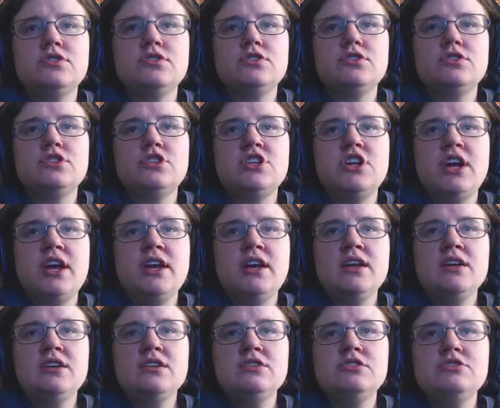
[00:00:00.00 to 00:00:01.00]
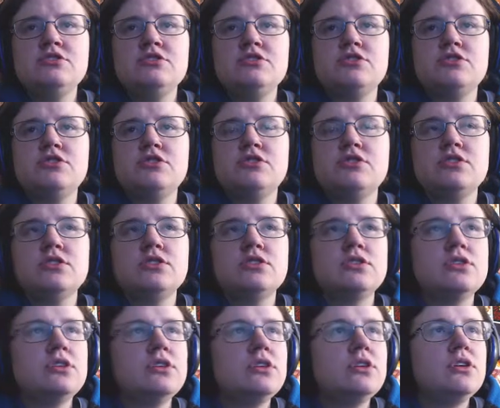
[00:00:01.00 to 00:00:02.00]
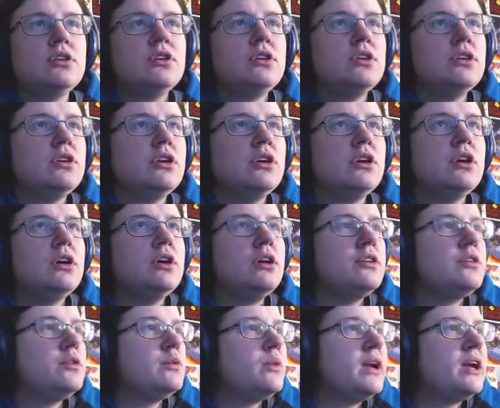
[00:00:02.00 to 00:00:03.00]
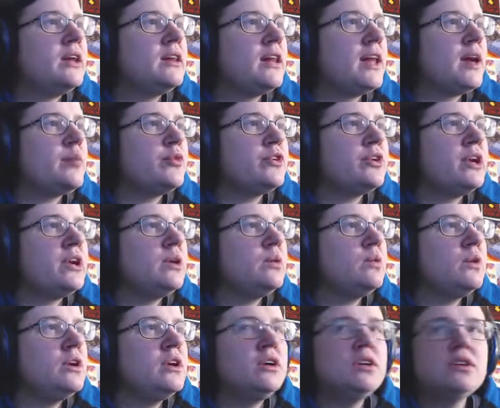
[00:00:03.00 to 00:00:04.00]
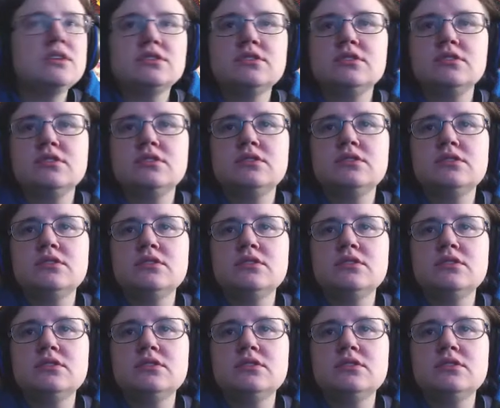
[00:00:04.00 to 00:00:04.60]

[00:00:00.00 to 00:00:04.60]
changed uh, the way glamoring works.